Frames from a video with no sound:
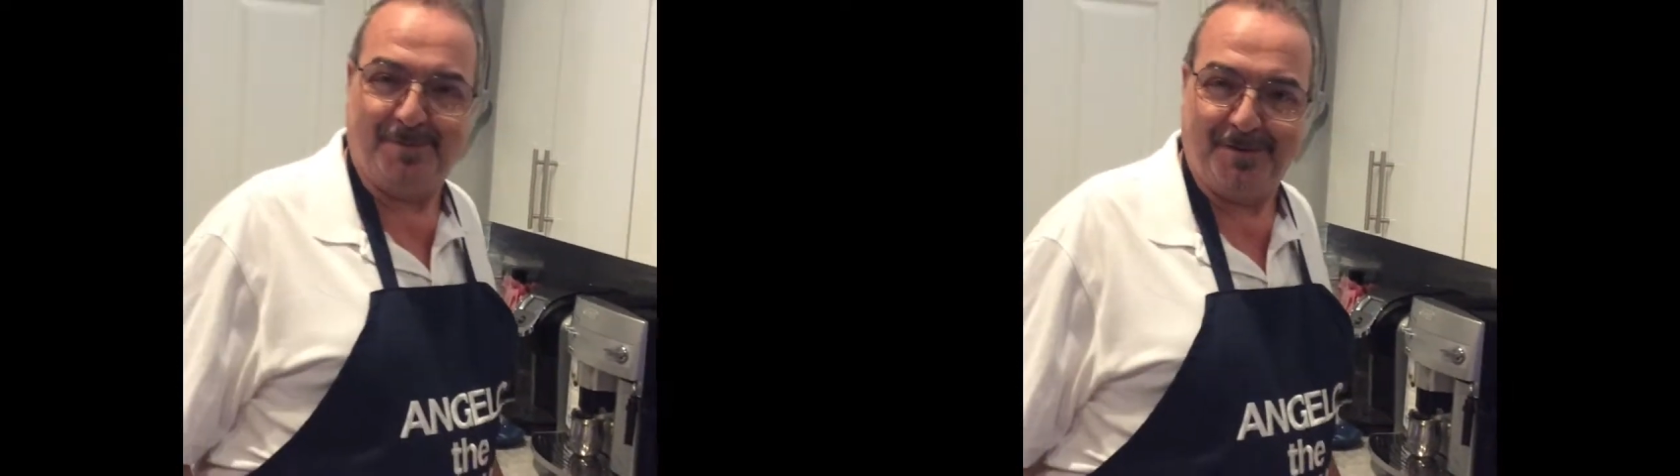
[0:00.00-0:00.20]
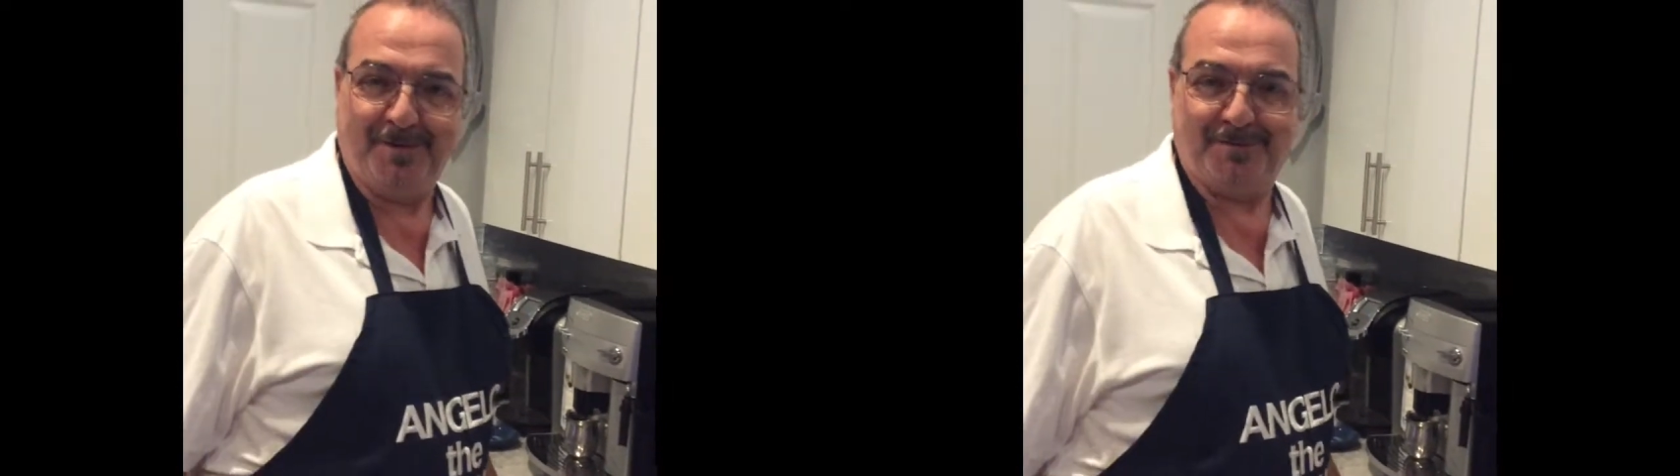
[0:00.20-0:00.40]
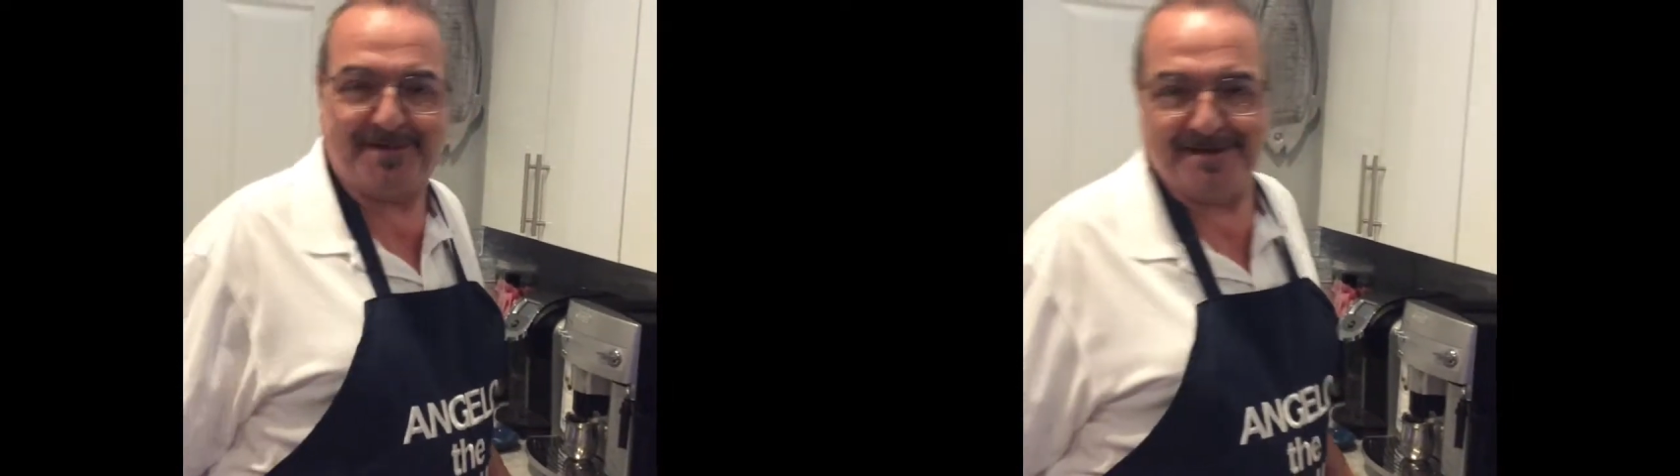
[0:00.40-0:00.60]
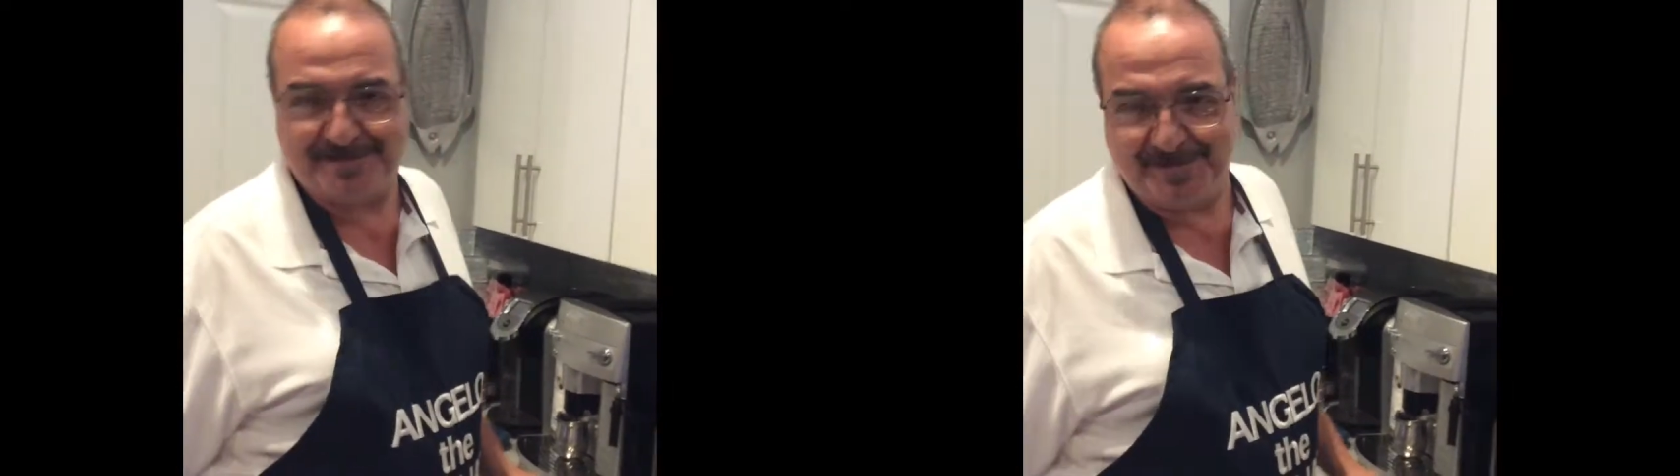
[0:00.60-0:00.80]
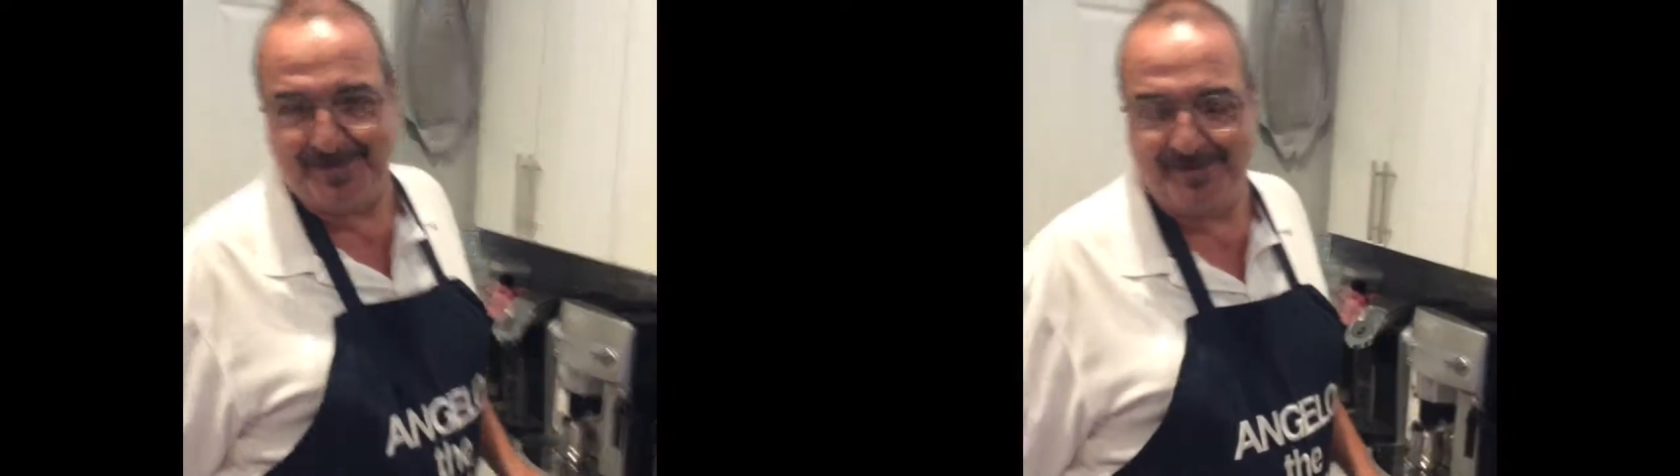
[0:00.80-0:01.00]
boil takes
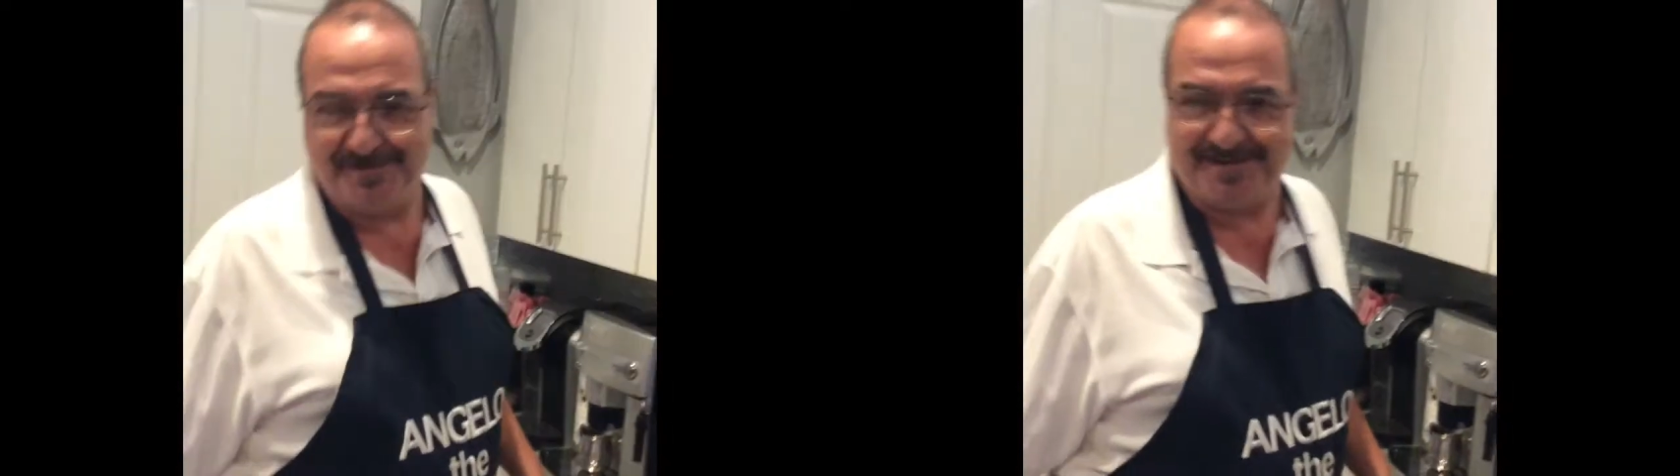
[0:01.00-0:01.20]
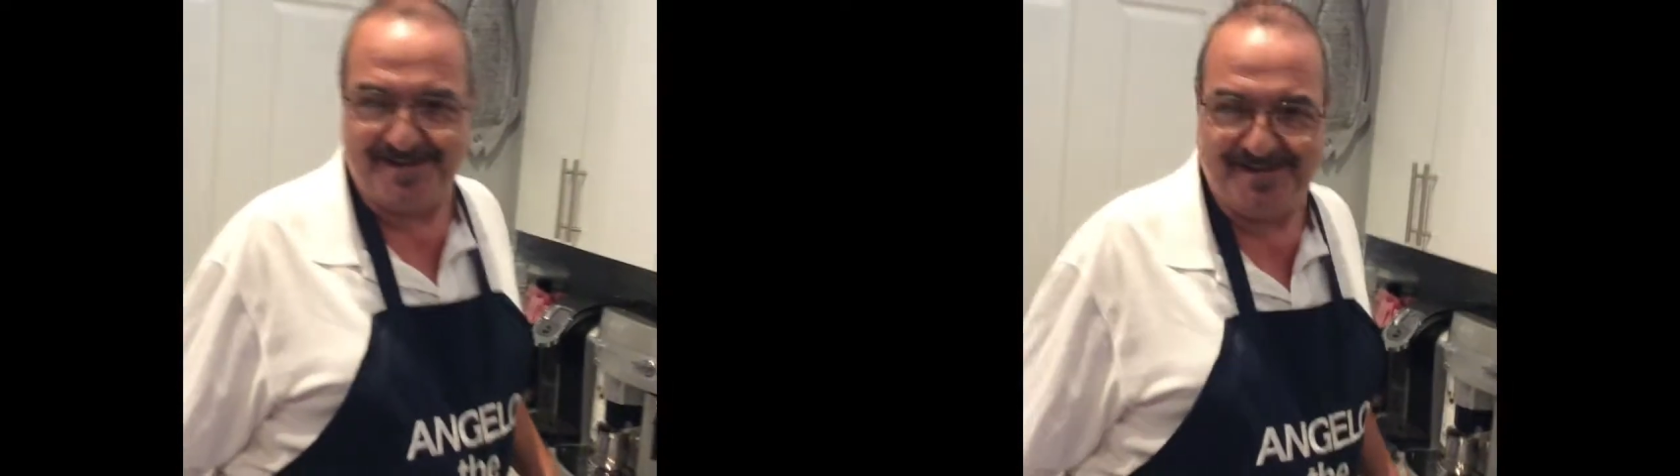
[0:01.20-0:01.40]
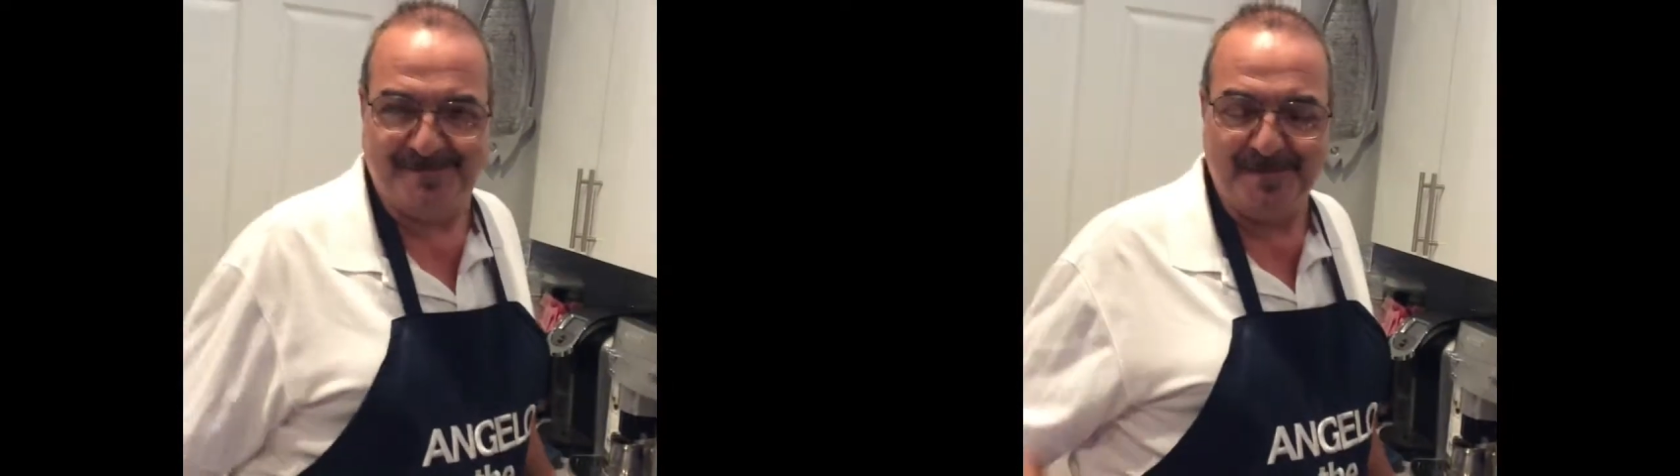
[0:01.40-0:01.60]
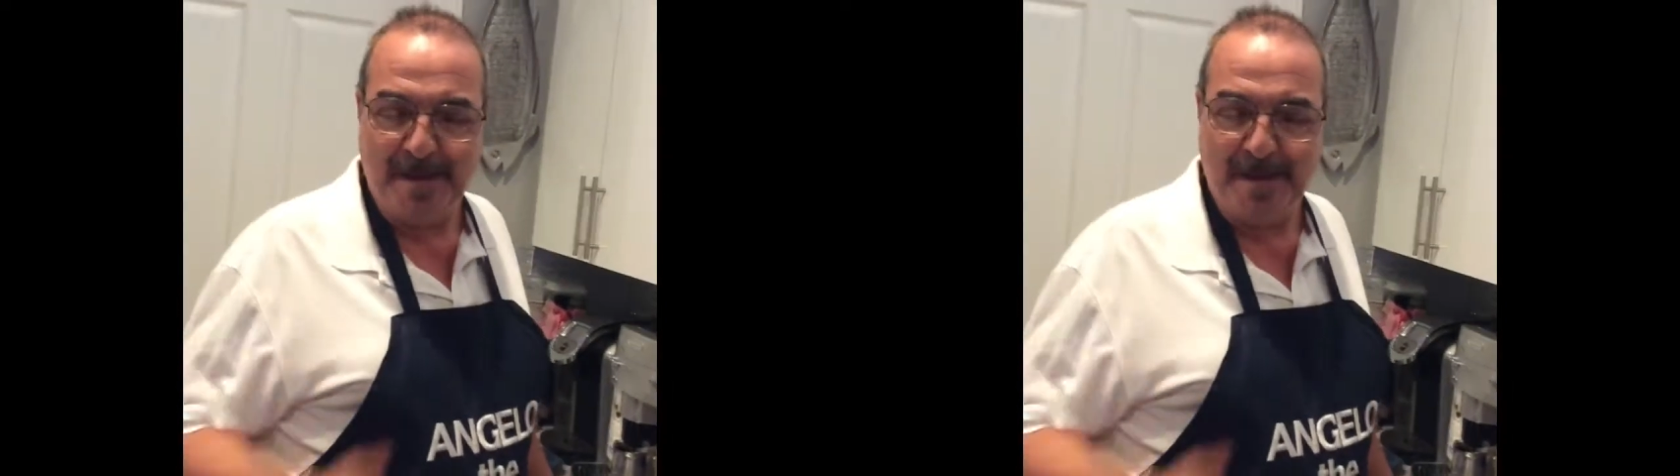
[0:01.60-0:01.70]
a long time.